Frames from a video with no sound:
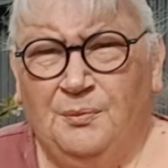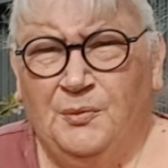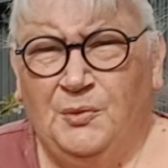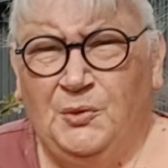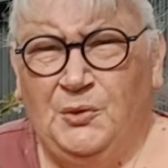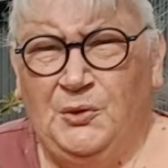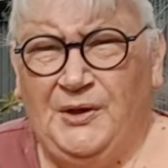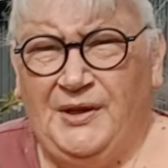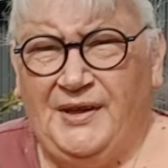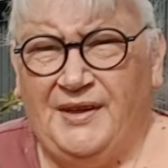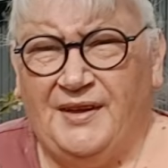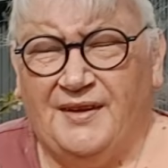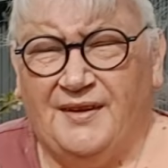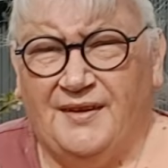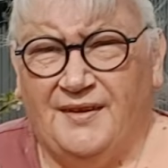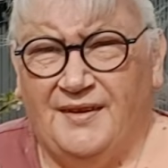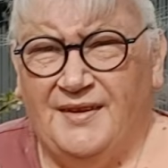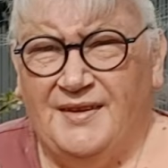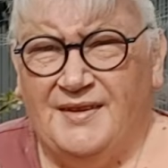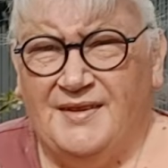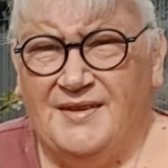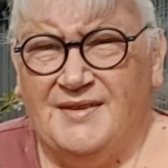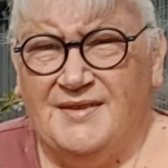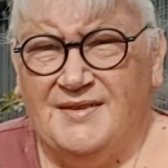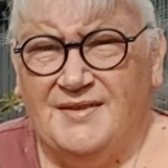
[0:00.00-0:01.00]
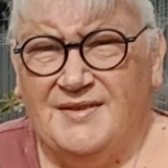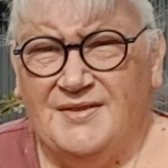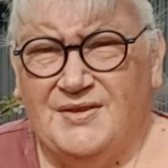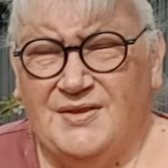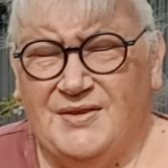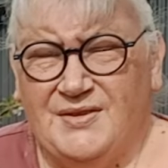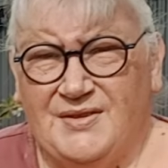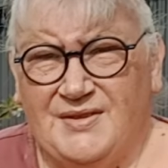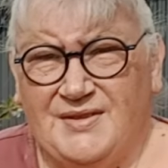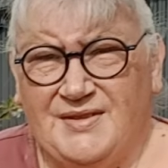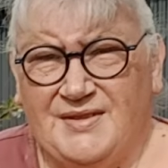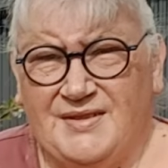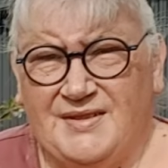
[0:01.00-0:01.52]
morning. It is
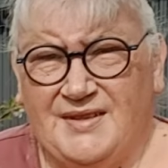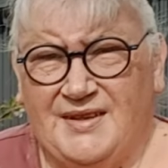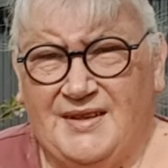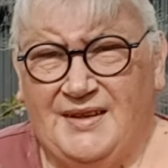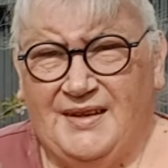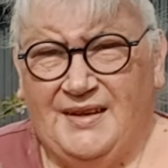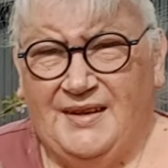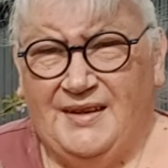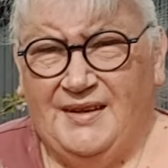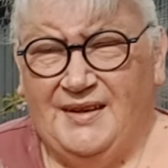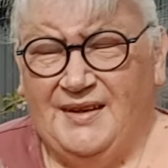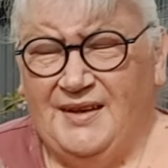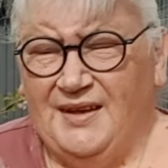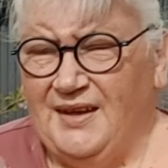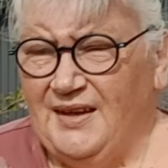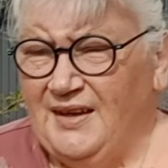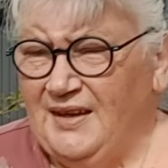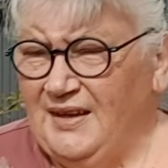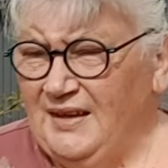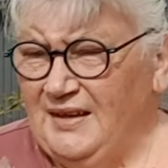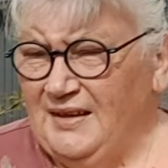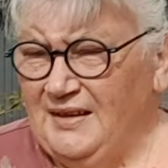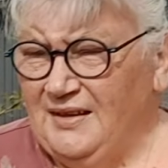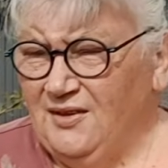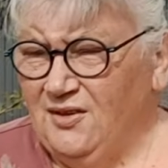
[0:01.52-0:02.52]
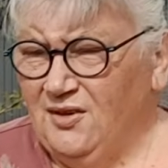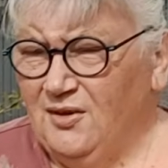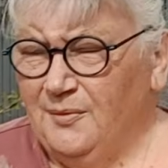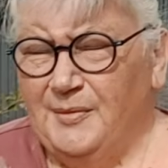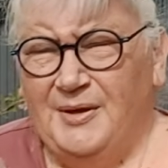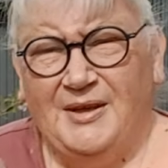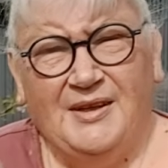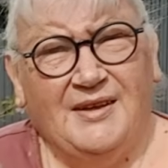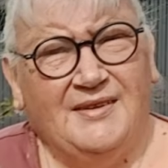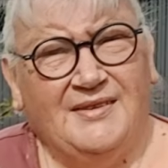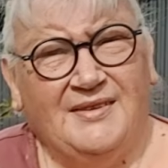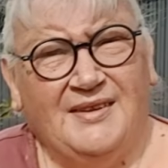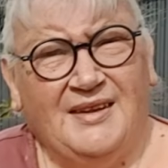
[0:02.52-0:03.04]
Thursday, and I'm
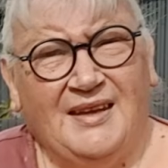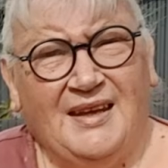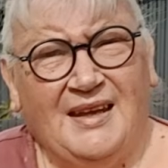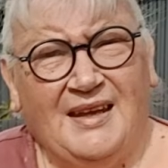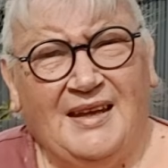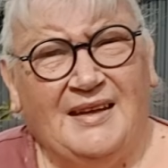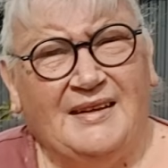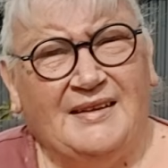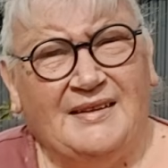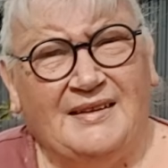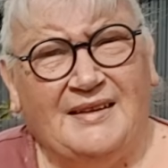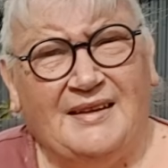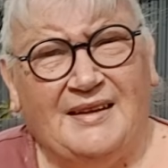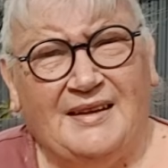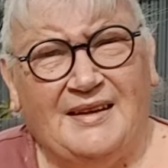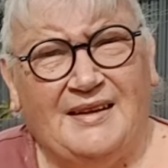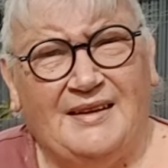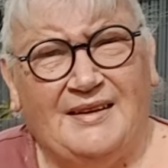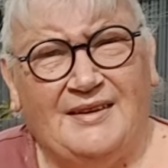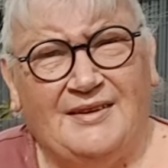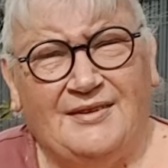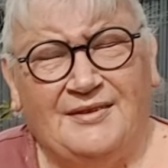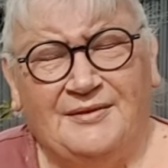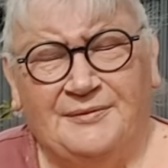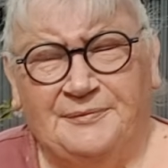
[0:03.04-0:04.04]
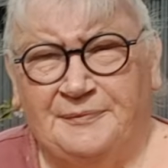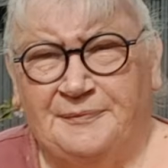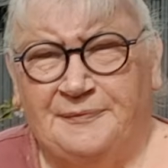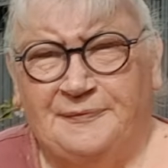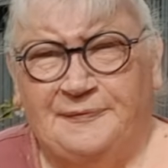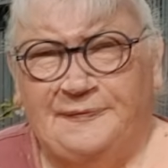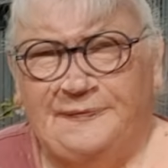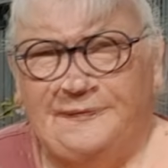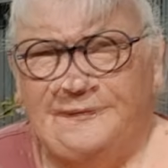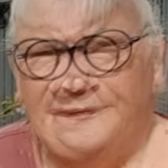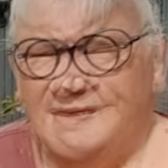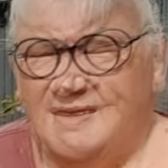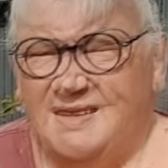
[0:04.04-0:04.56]
out in the garden again.
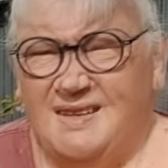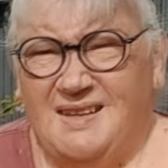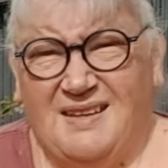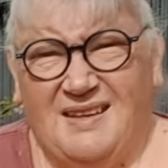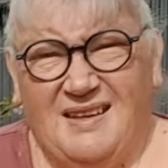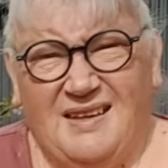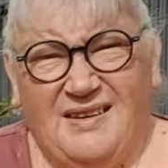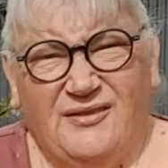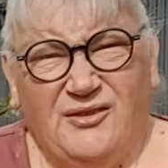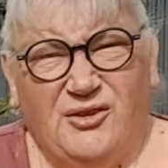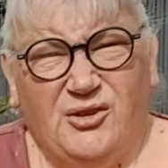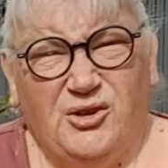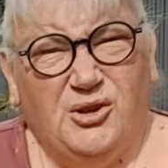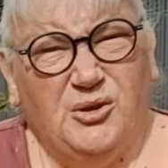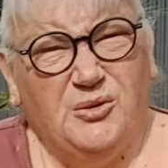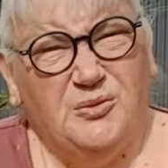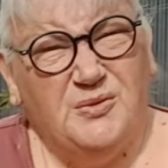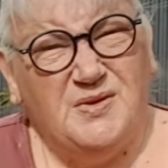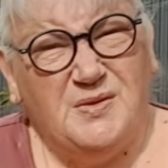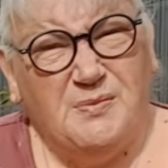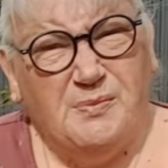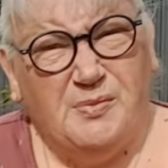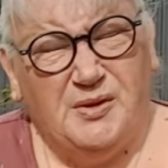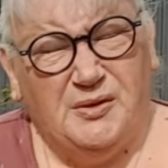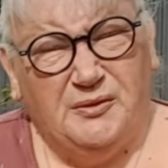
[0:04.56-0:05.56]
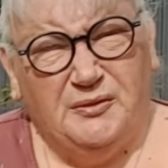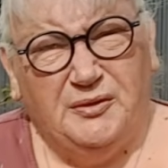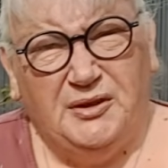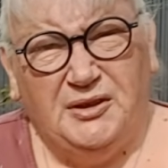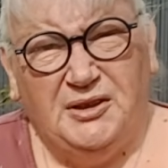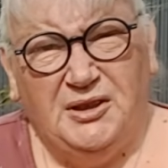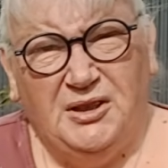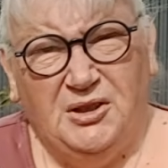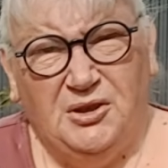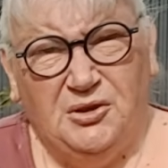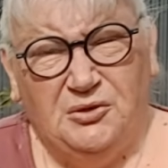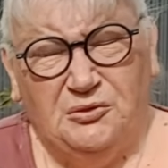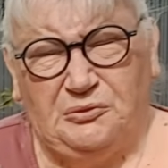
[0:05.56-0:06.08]
Yesterday afternoon was a bit of a
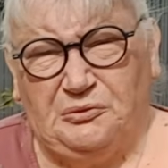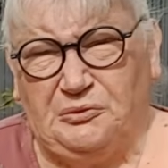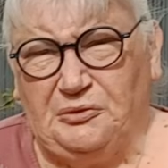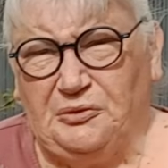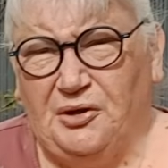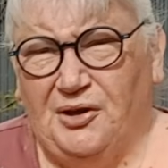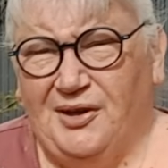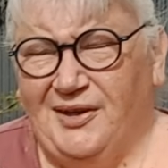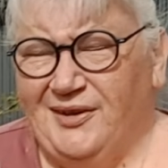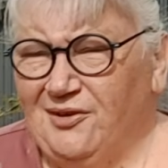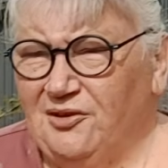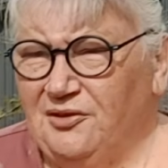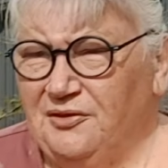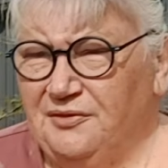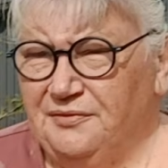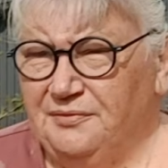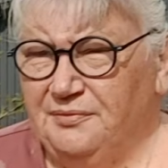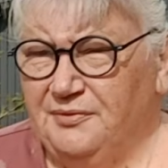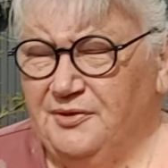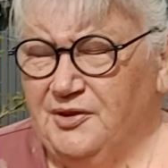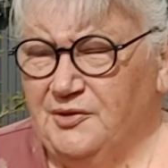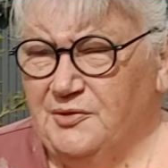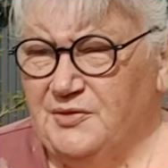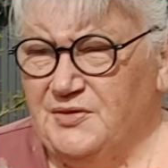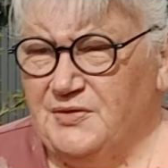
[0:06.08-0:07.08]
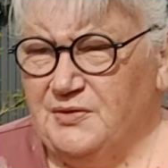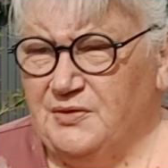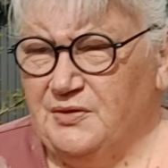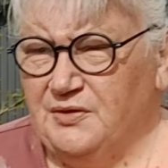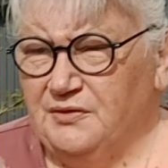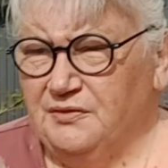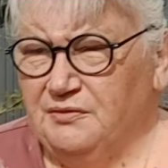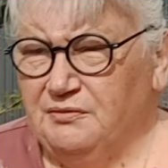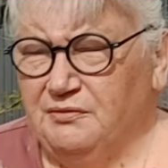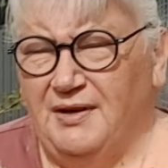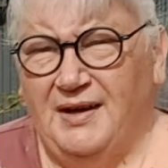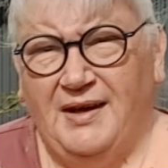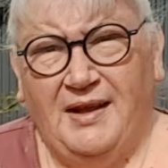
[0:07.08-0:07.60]
write-off. I was sort
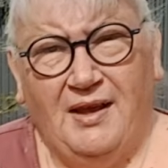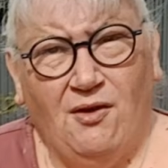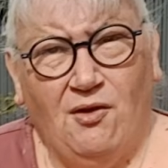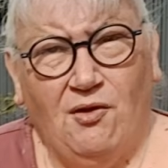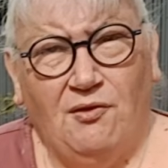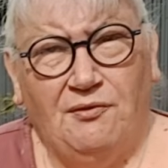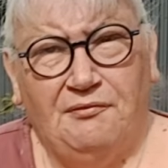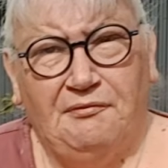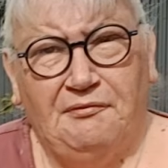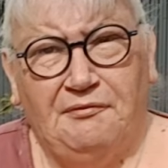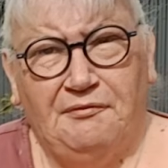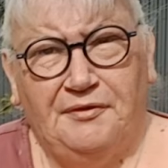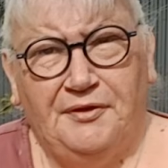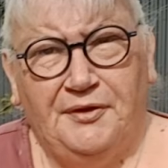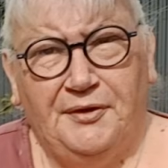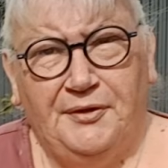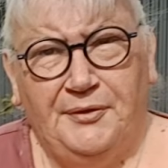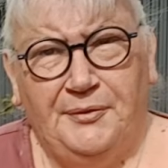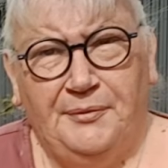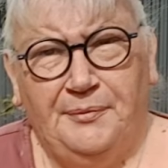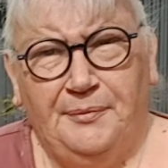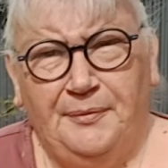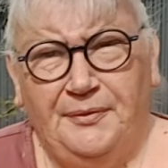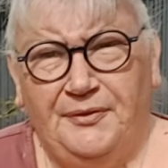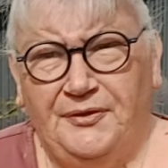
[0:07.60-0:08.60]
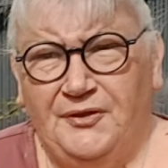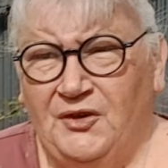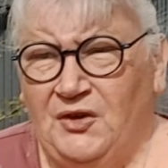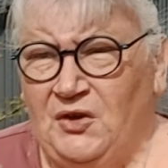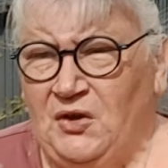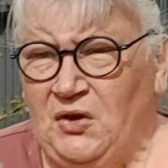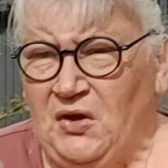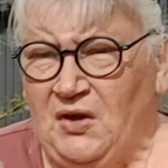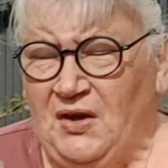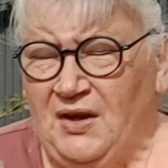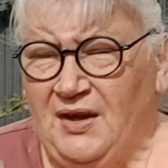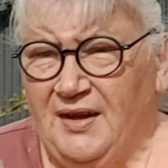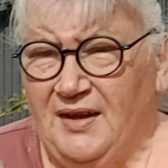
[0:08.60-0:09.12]
of running on fumes
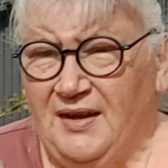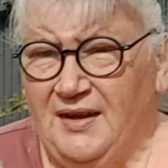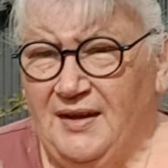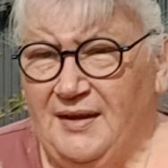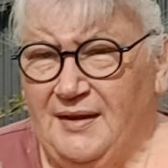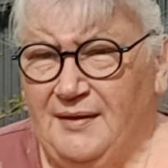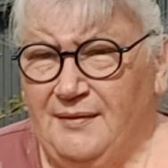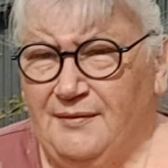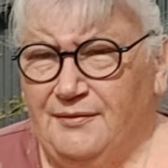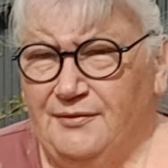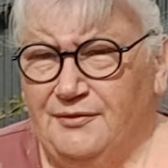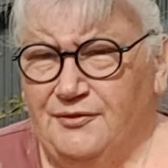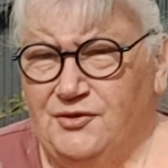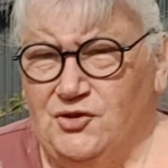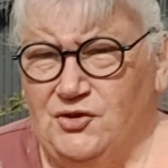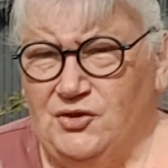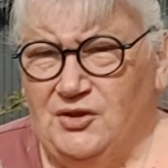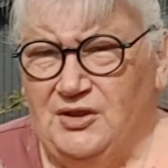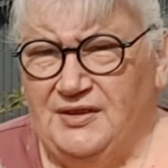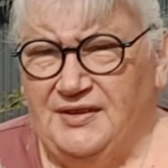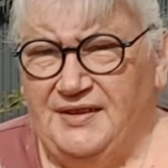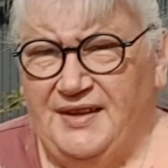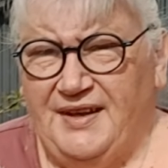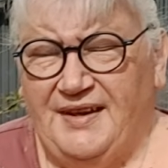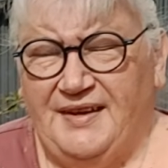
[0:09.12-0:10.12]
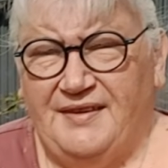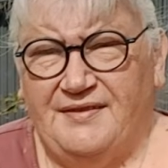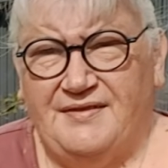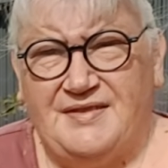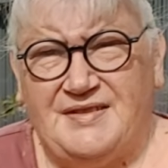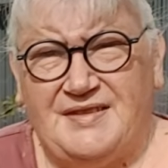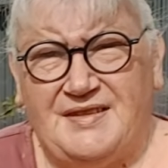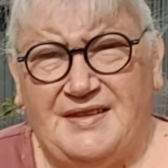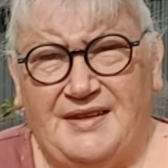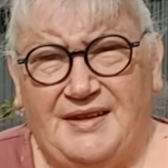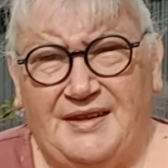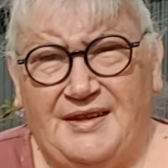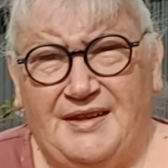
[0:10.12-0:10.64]
due to lack of
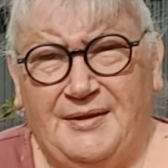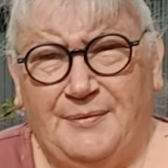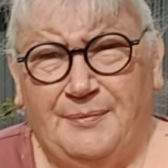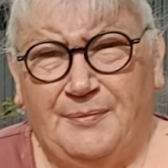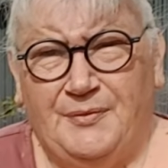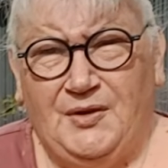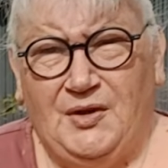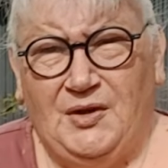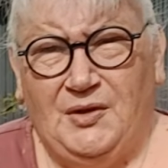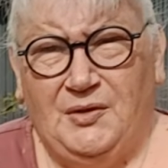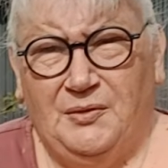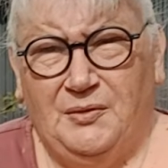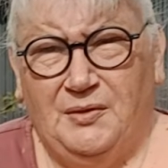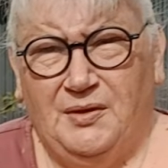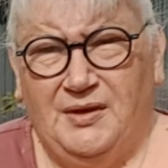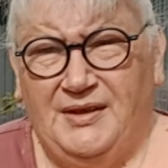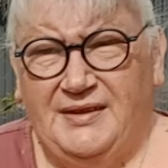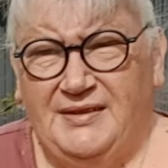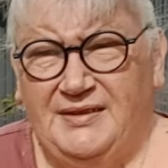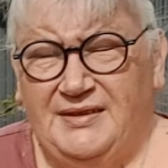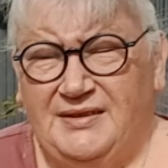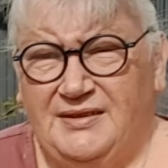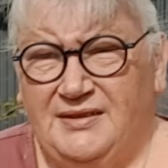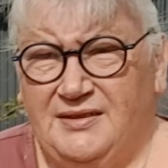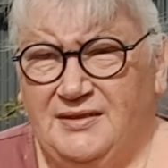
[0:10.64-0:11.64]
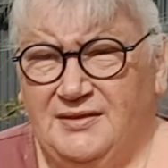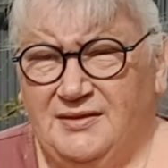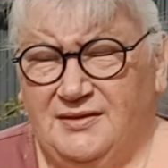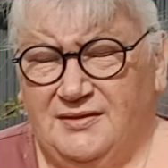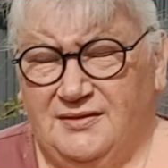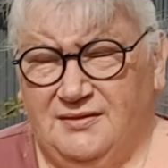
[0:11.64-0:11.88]
sleep, though I did